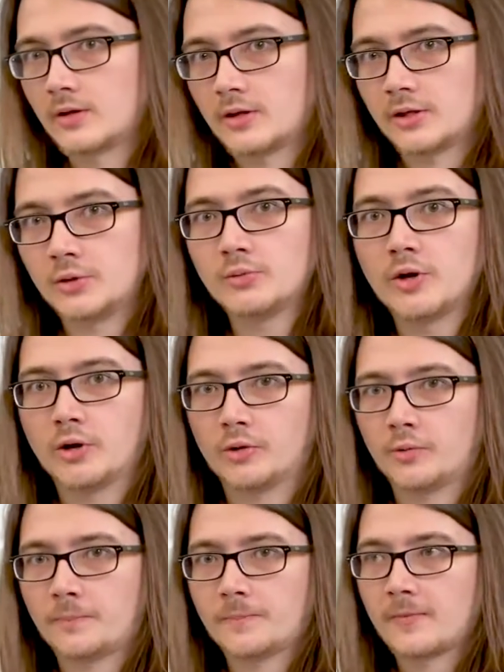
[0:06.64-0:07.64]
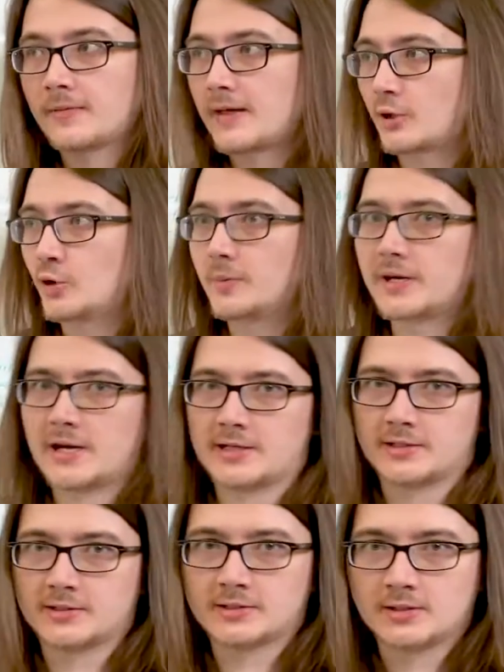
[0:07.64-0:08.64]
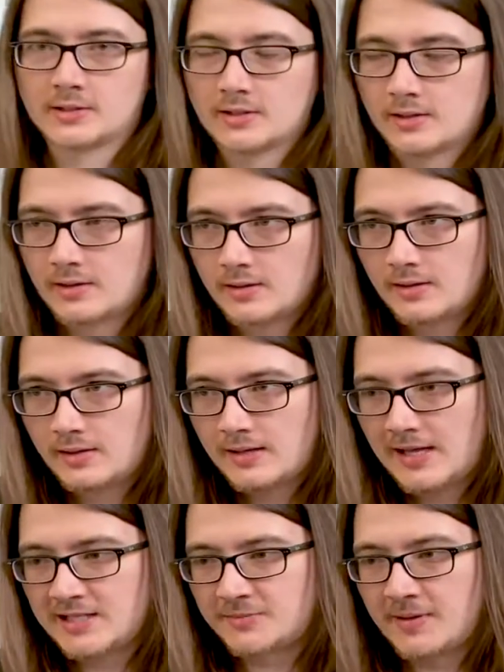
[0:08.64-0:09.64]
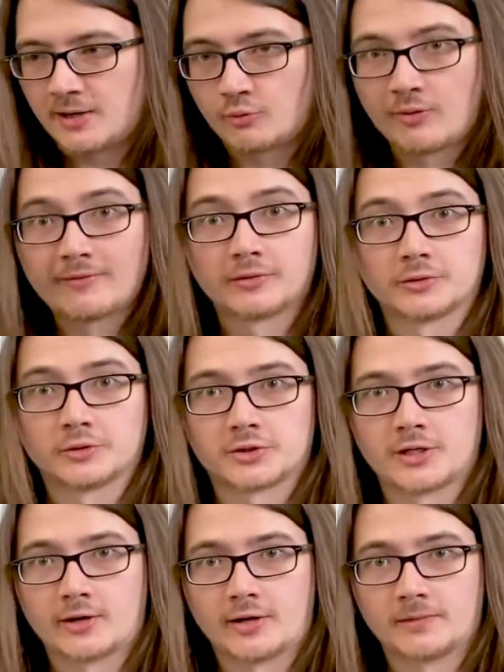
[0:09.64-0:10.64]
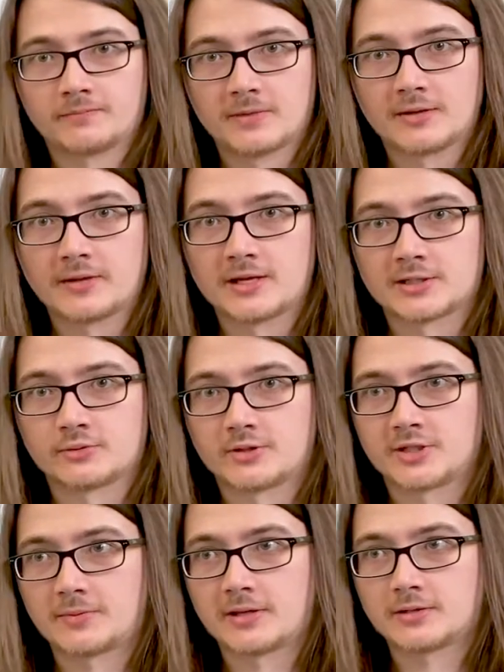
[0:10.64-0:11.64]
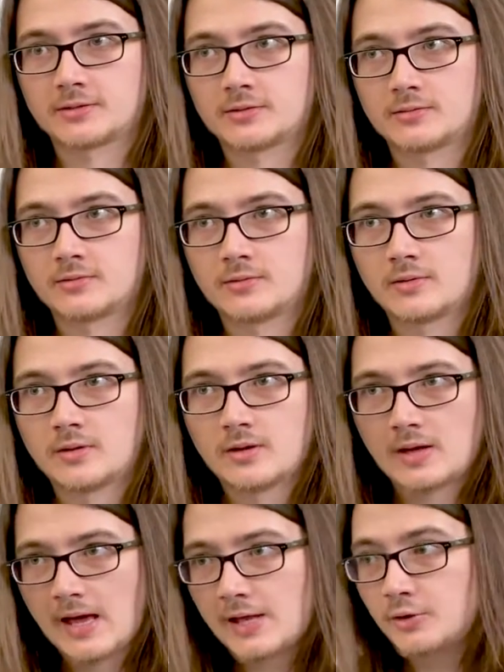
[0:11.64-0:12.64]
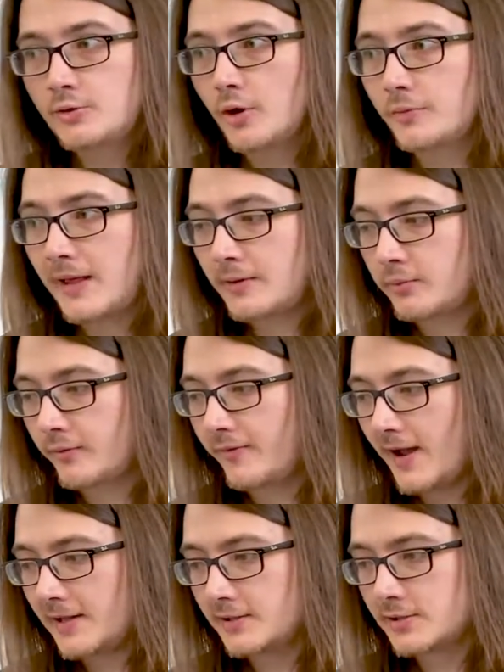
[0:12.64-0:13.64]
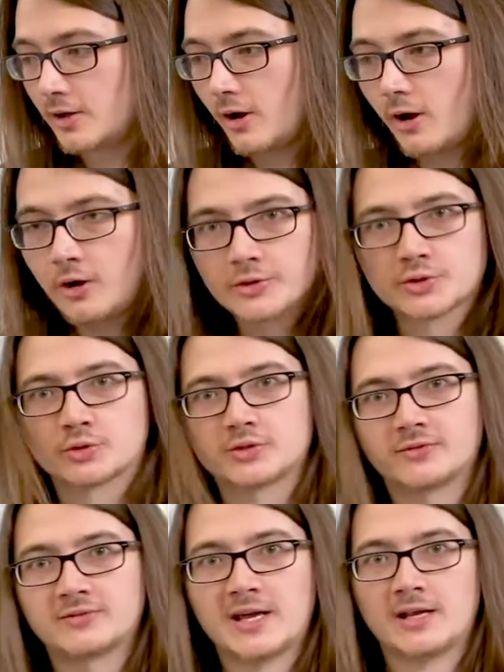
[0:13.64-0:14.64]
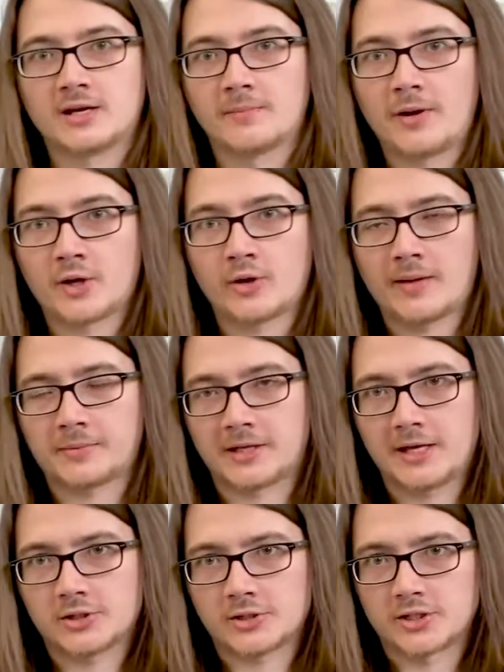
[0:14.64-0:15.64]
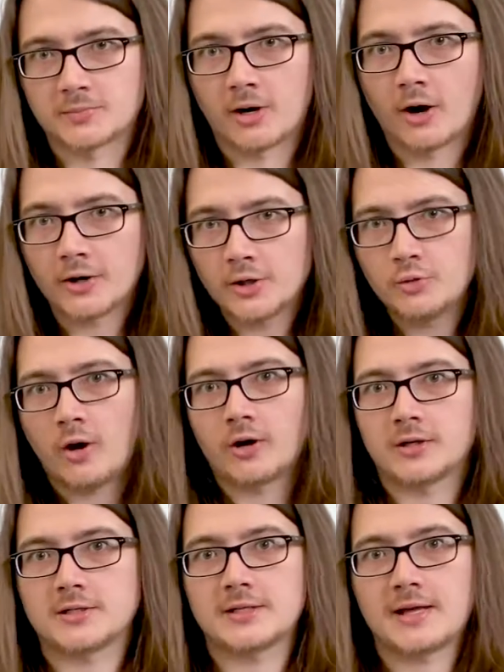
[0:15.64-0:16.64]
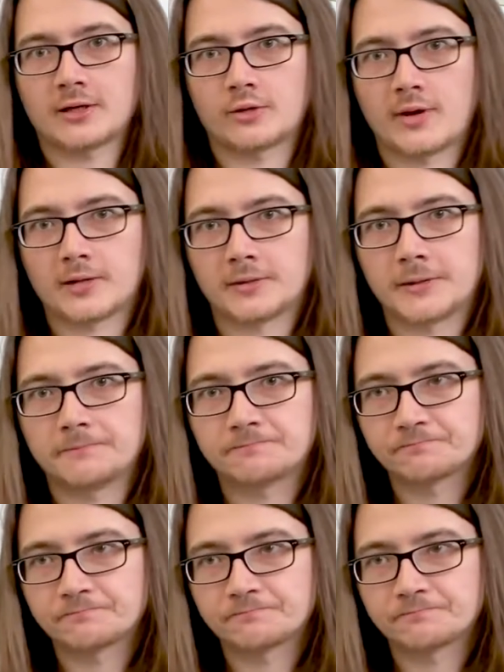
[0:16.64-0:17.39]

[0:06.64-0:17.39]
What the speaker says: You know that Kubernetes has been revolutionary in the SRE space. And you know that it provides all sorts of data about your applications, but are you harnessing that correctly?